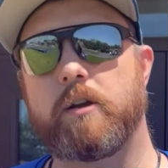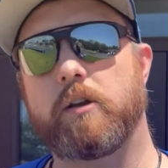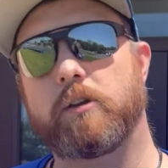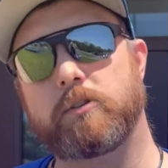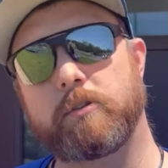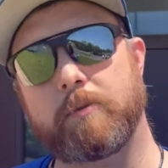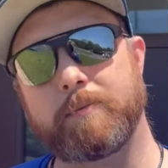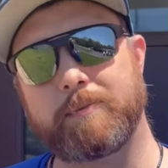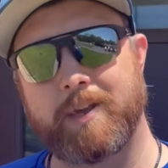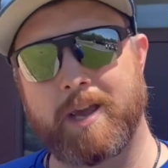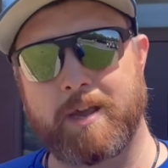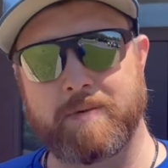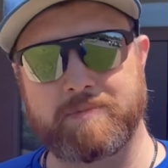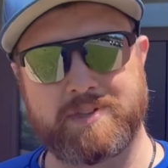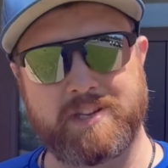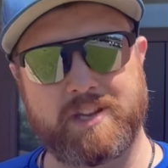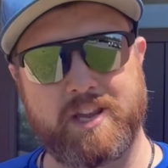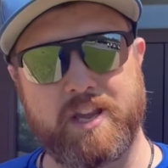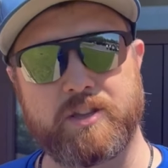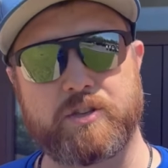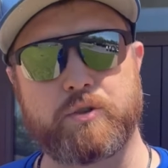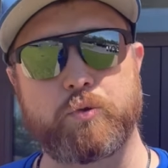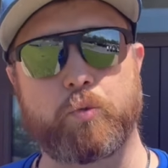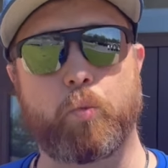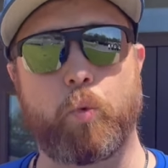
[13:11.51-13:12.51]
Sometimes it
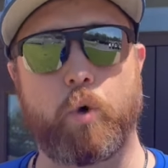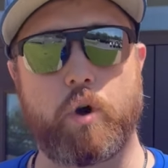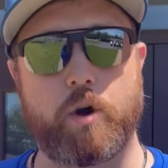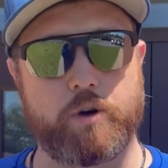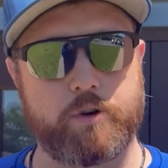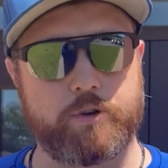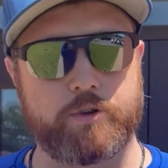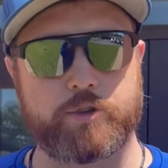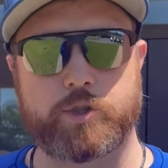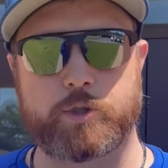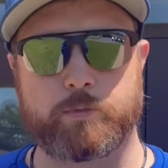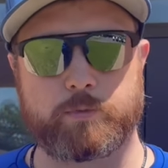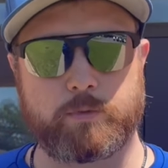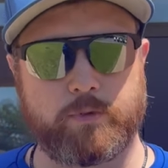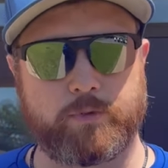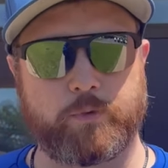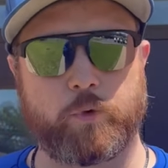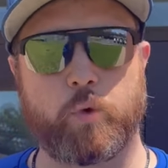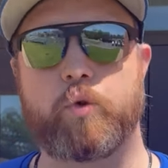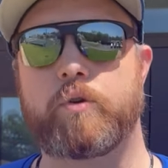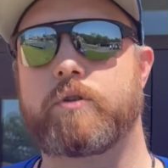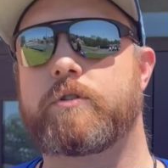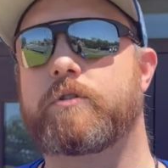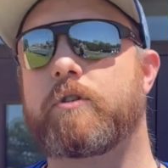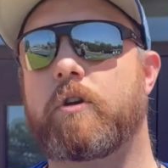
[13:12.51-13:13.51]
gets worse
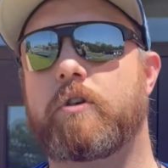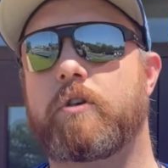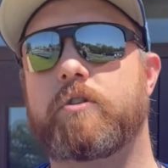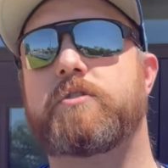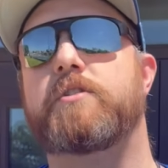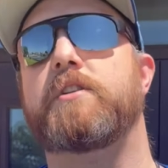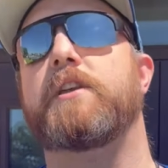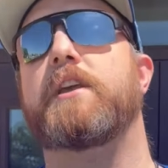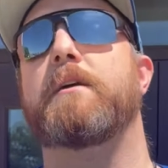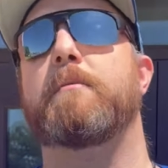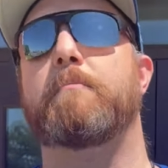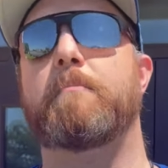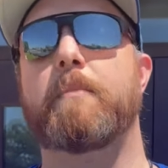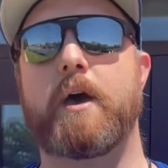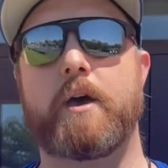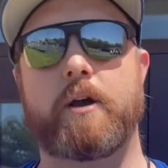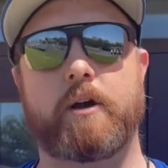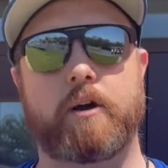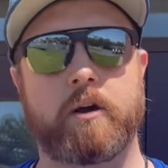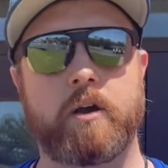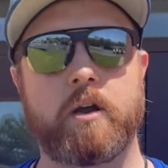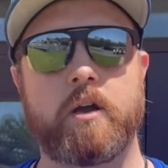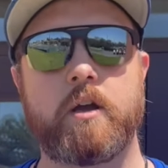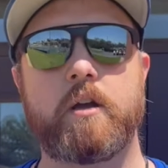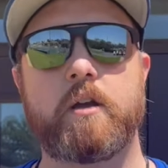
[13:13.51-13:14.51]
before it starts to get
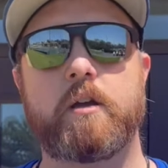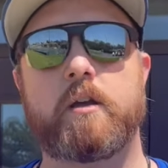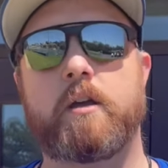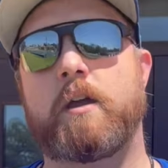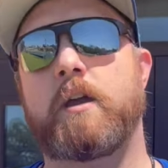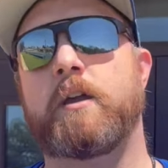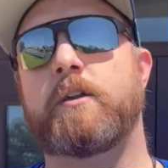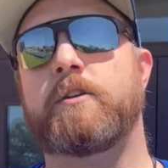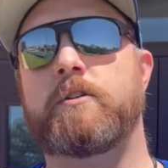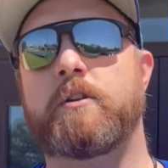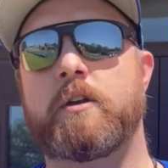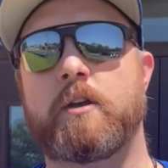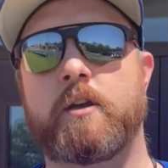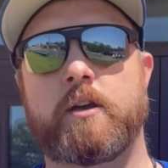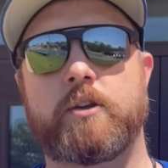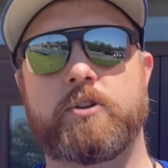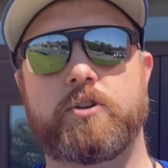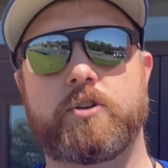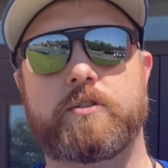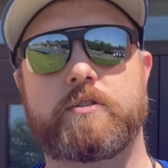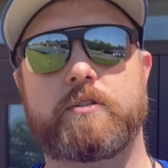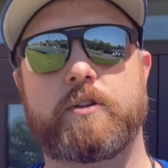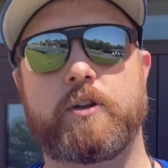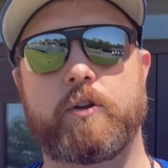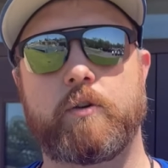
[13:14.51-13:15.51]
better, and uh,
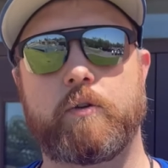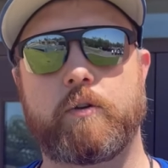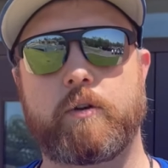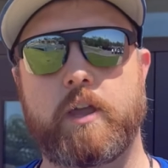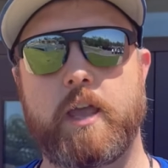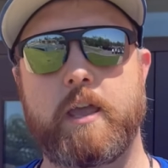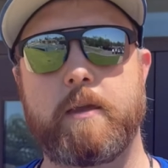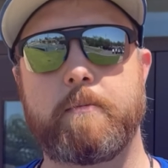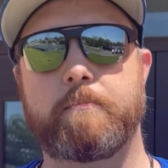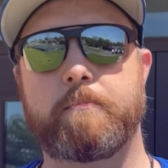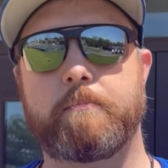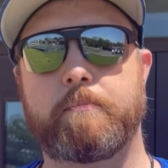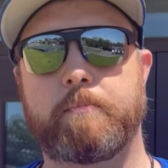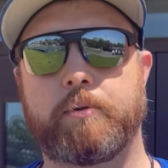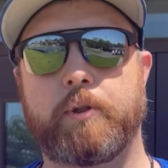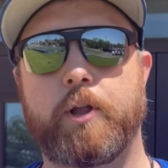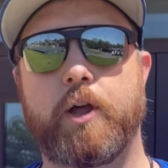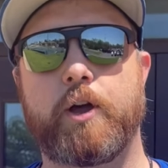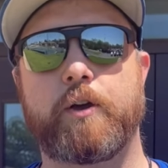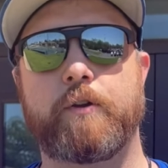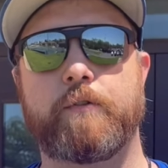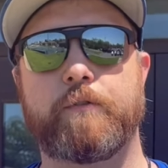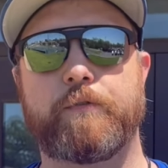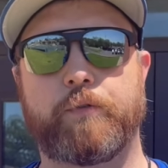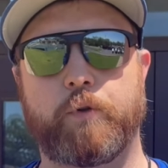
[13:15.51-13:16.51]
just you know keep
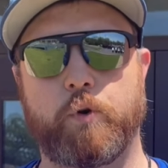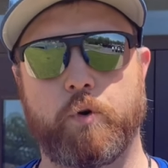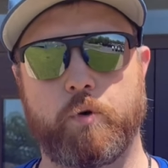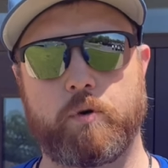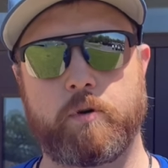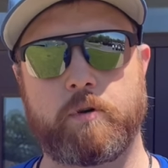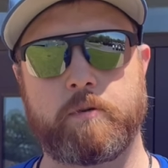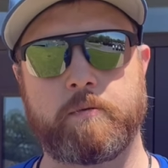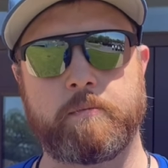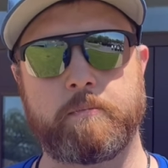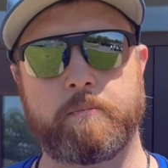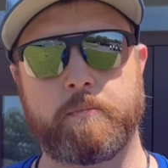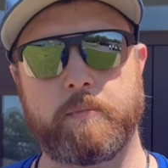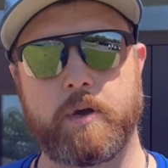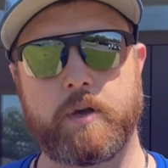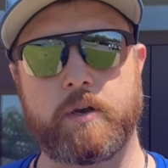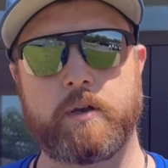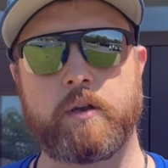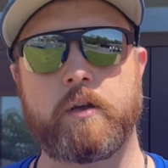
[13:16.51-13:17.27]
plugging forward. But